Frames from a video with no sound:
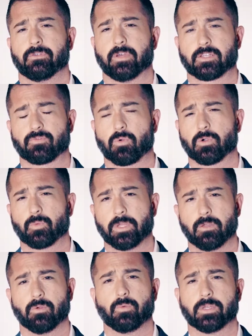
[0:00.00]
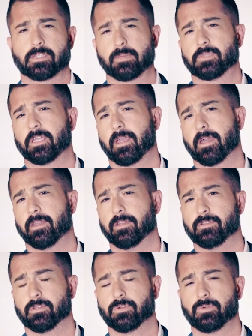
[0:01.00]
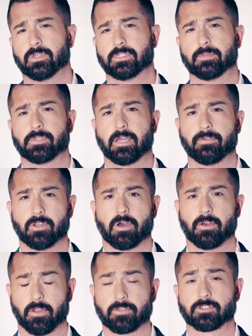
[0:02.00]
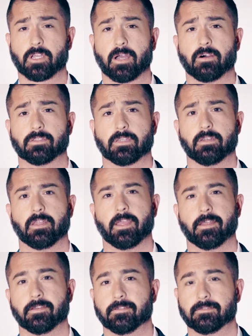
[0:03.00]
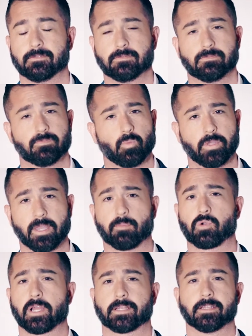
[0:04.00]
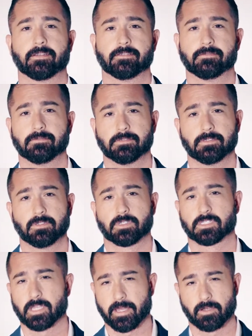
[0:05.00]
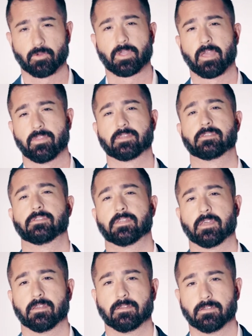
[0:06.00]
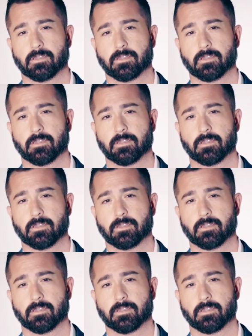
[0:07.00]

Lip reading: fast forward, we attempt again, and we attempt to have another child, and we get pregnant, excited, okay, this is it.